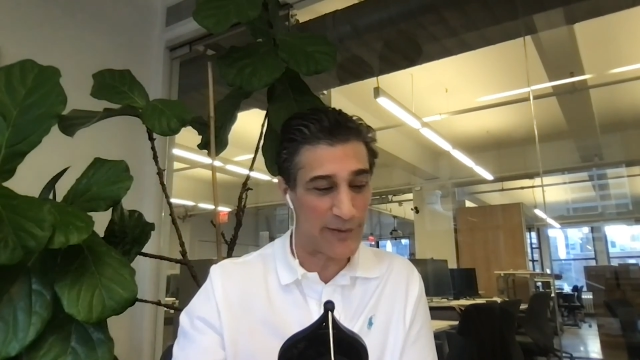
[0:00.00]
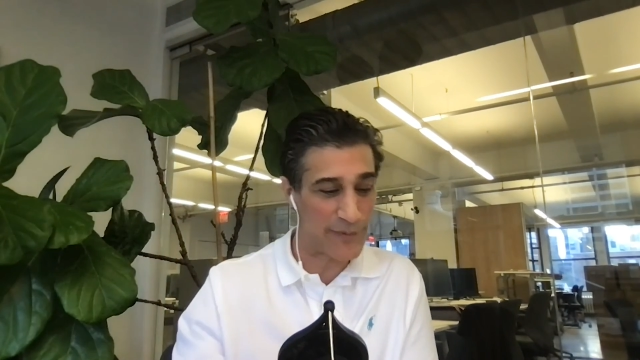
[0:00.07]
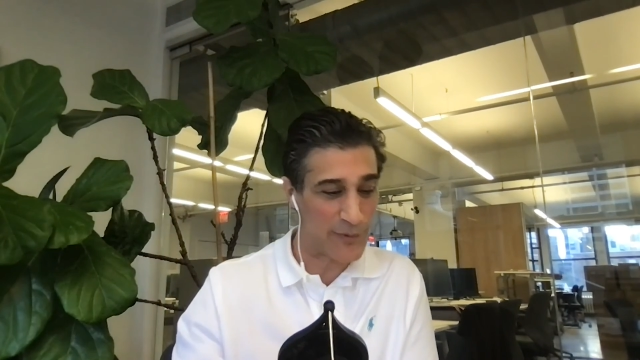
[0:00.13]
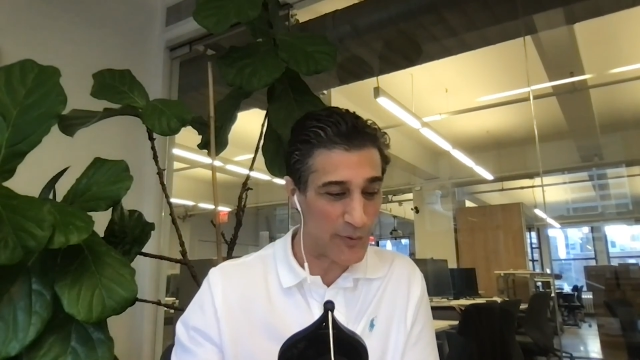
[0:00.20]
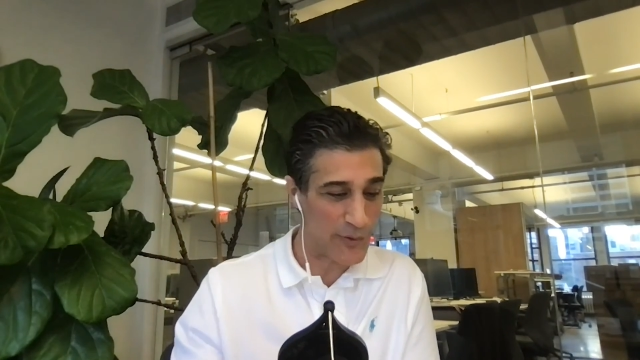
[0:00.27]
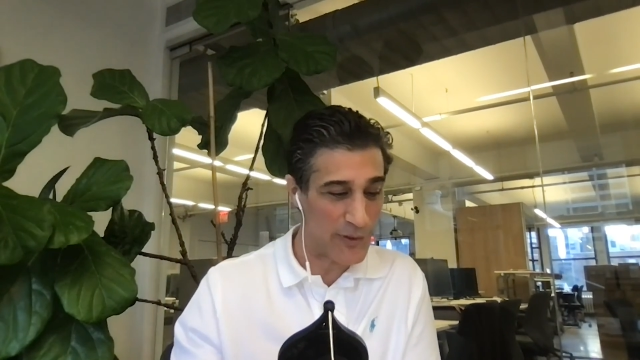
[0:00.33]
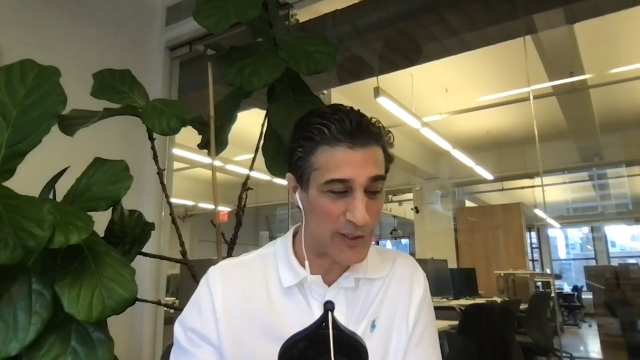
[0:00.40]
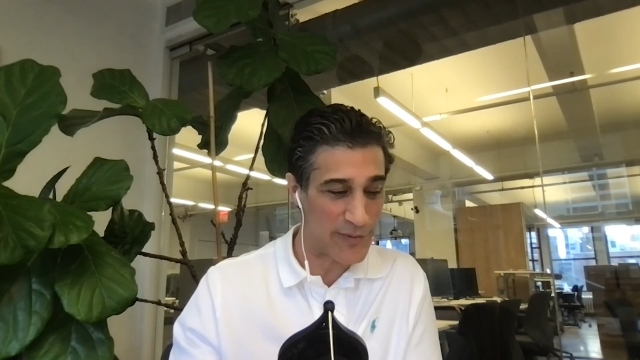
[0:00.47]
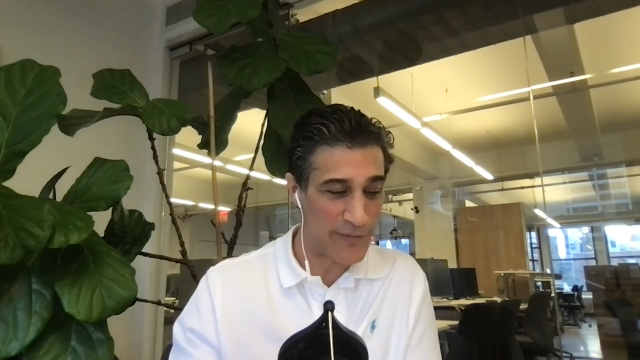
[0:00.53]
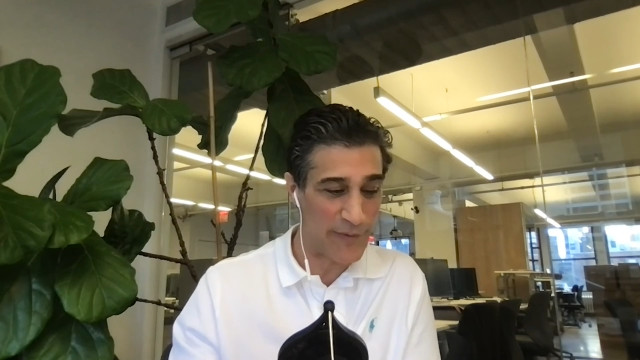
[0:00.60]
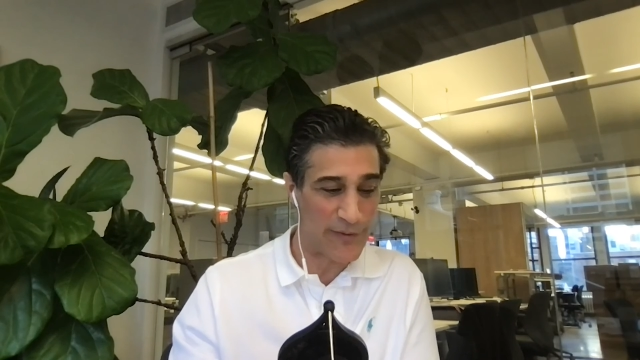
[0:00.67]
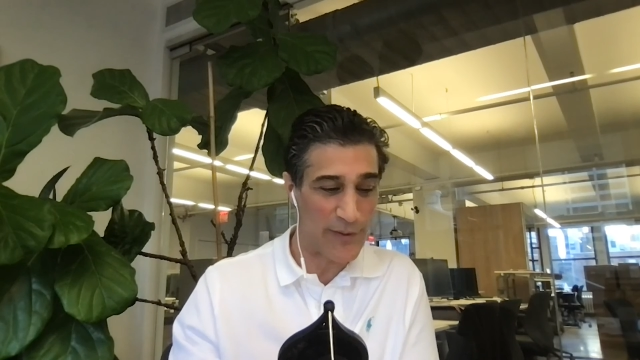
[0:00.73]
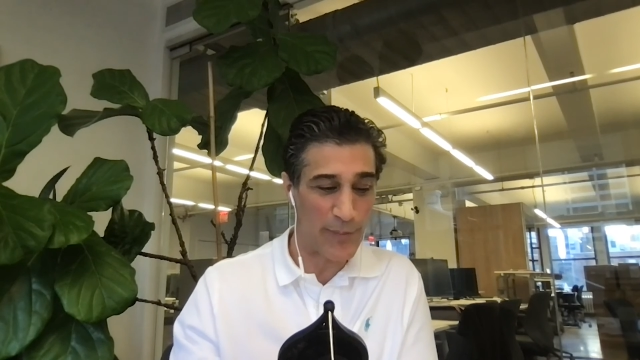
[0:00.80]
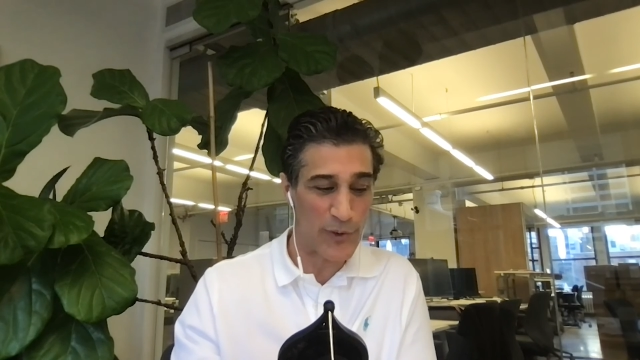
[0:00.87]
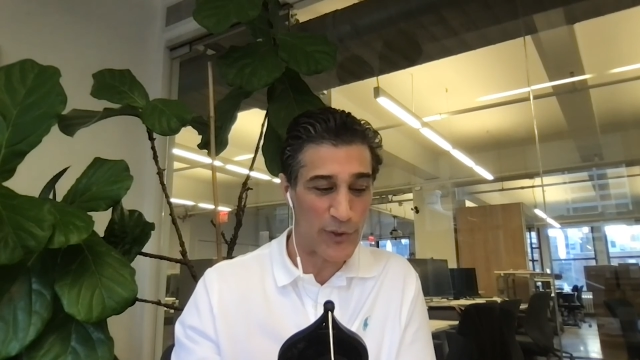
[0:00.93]
of course,
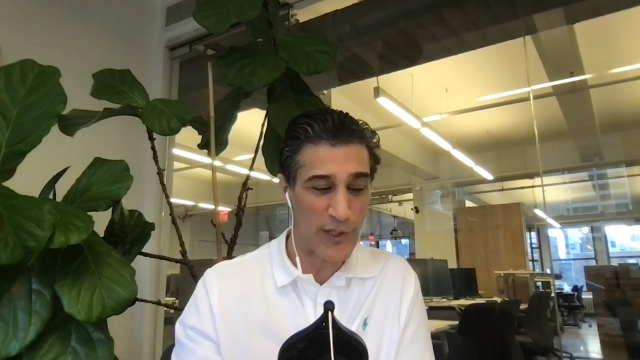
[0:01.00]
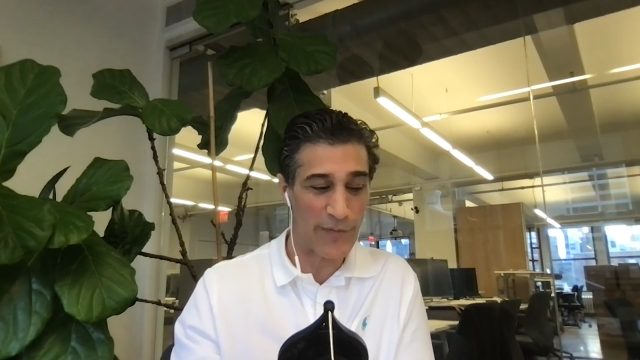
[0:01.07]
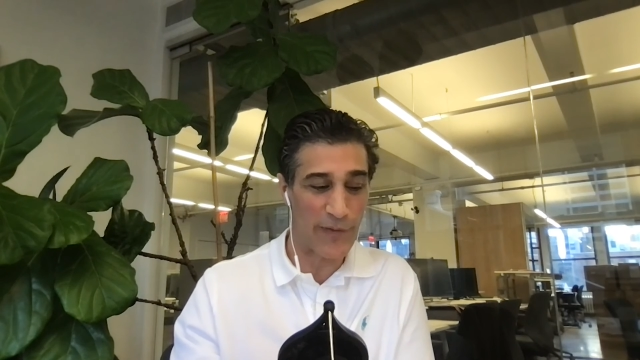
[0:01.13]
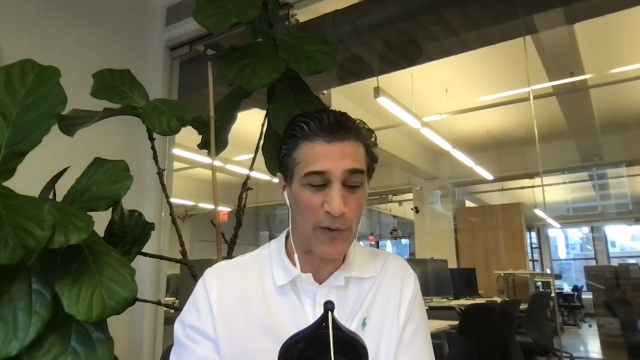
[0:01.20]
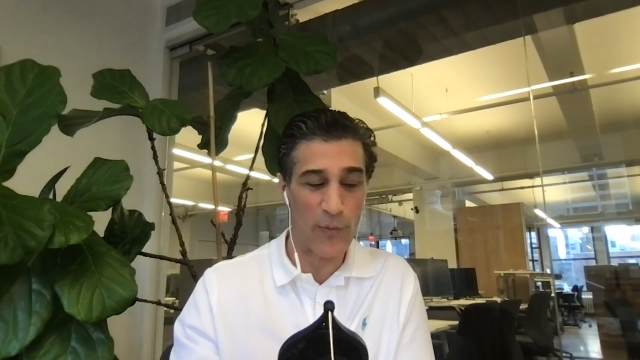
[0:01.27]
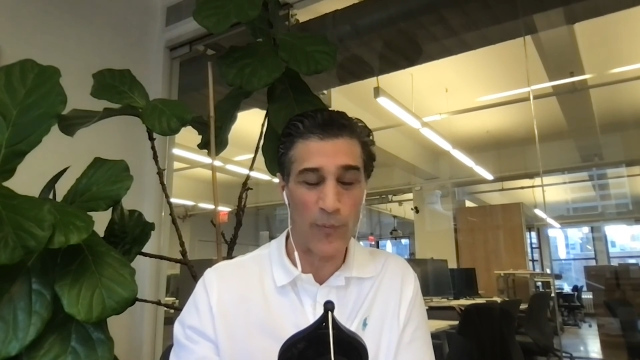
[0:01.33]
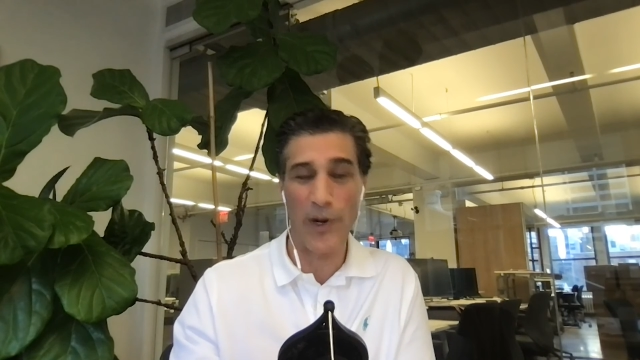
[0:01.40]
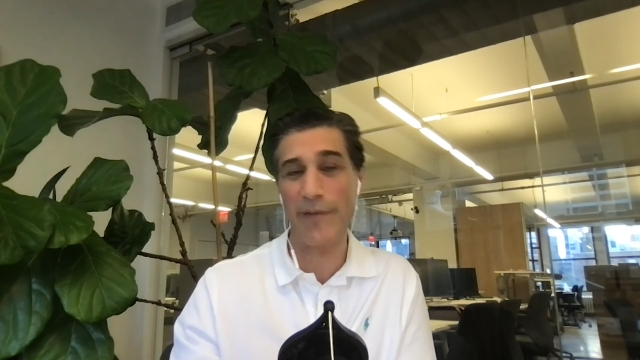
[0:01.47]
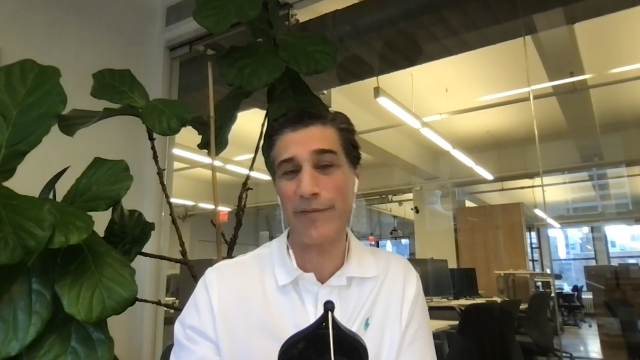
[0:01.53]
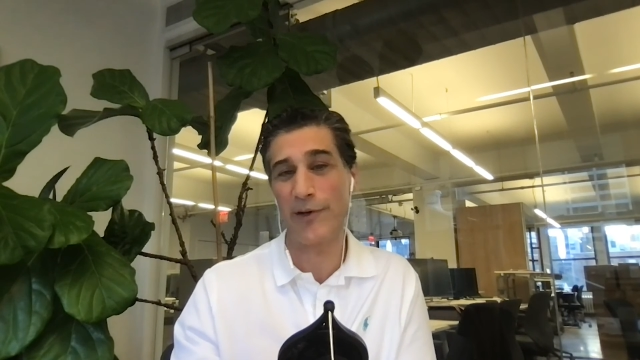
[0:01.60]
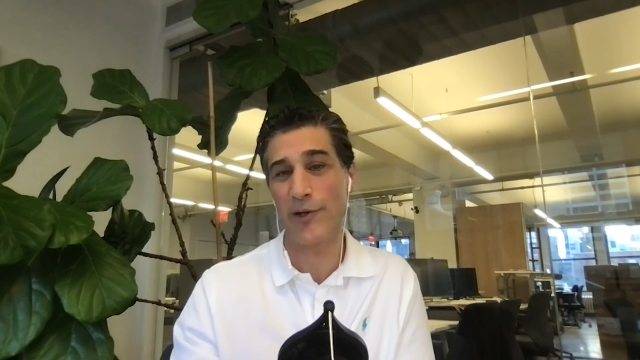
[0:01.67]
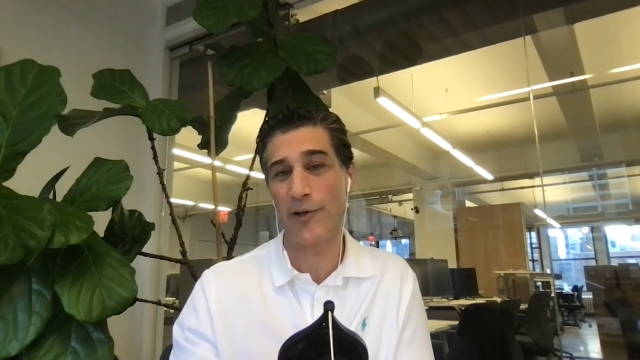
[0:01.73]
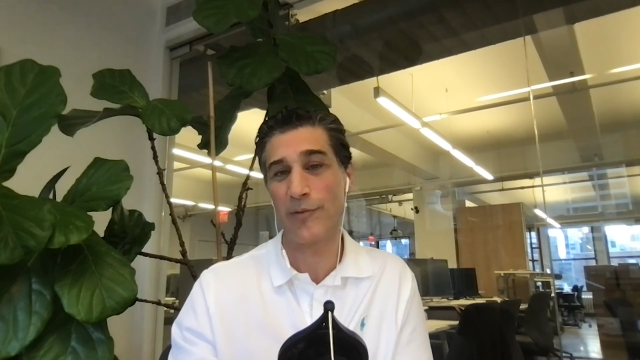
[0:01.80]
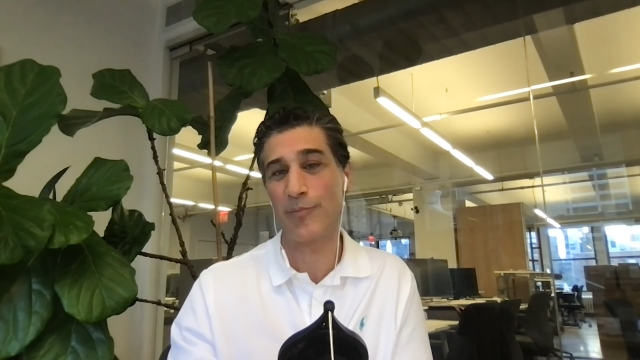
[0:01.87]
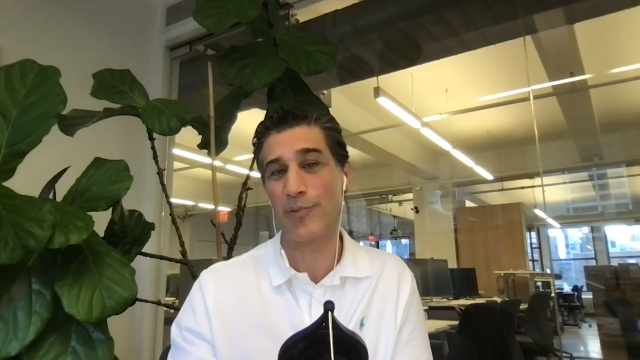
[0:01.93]
50% of our
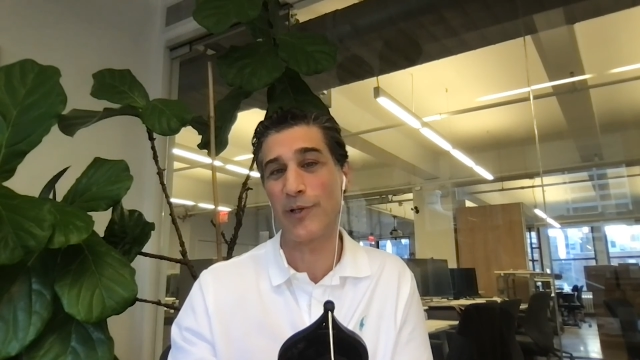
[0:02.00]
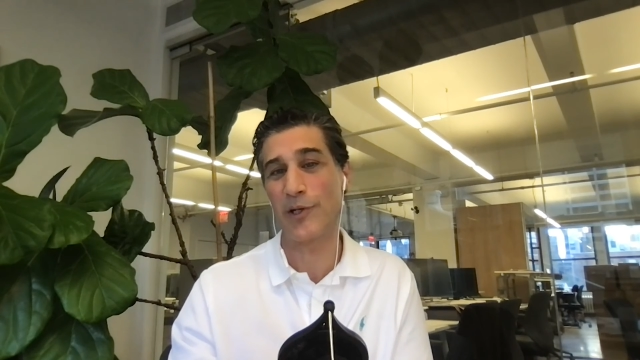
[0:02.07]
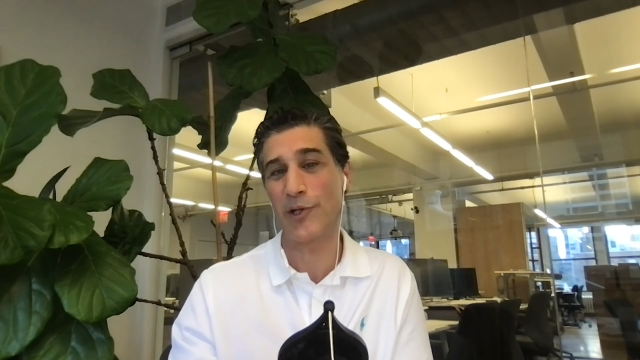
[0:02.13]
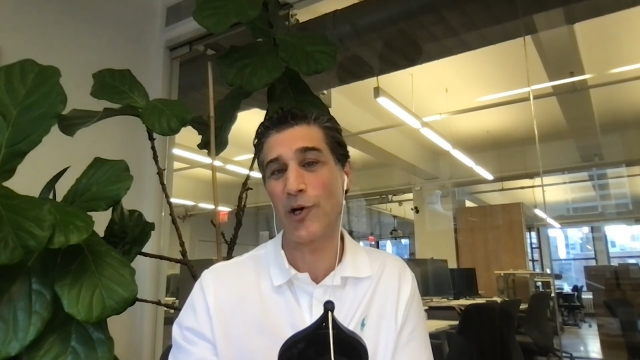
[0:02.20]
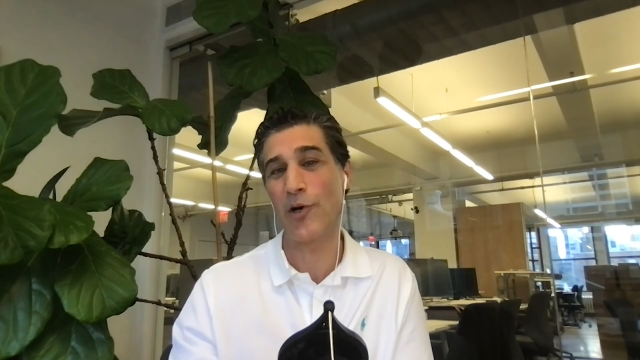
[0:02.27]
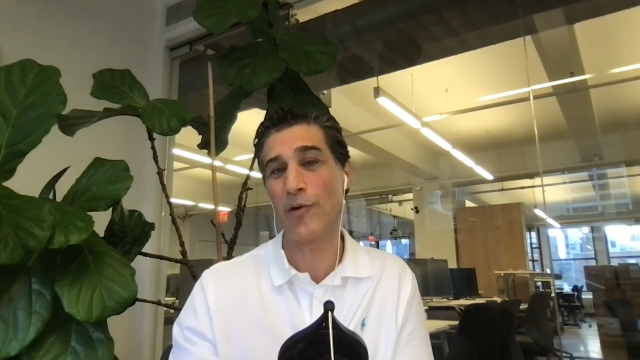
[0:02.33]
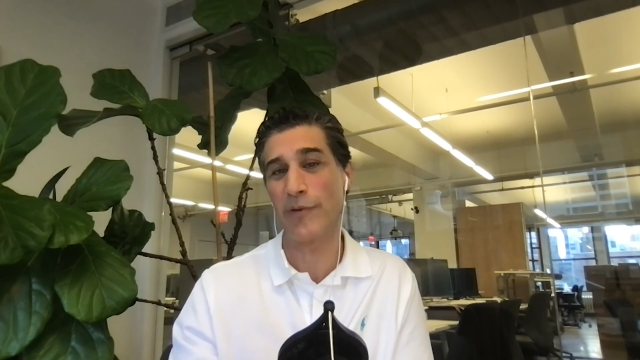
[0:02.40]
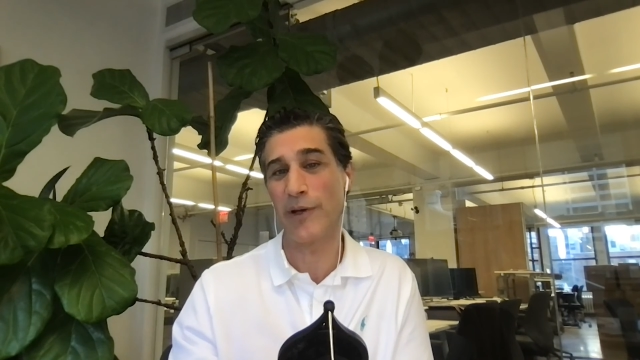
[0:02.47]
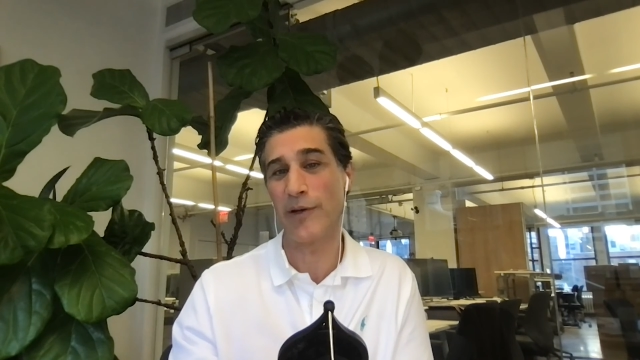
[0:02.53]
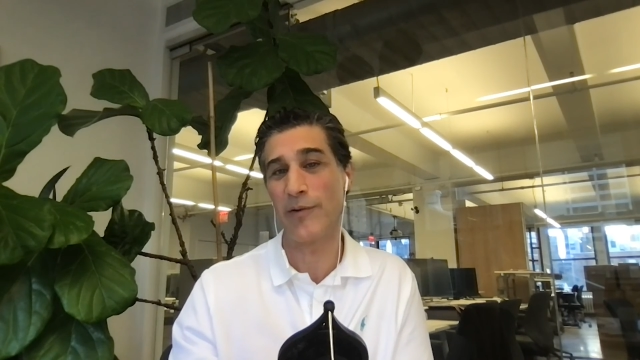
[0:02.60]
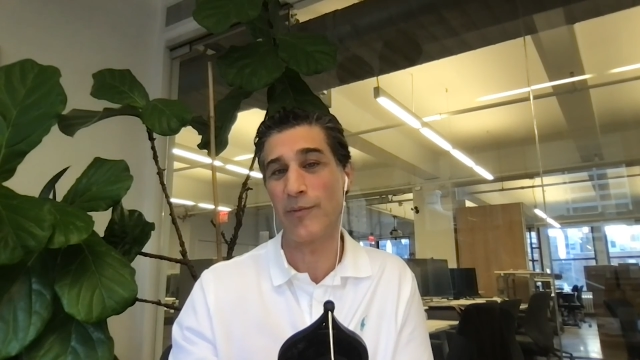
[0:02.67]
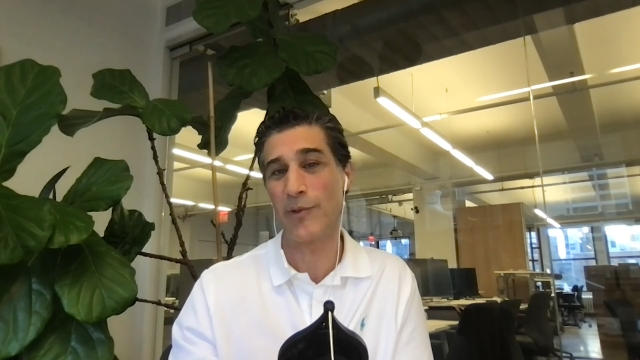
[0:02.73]
revenue pre-COVID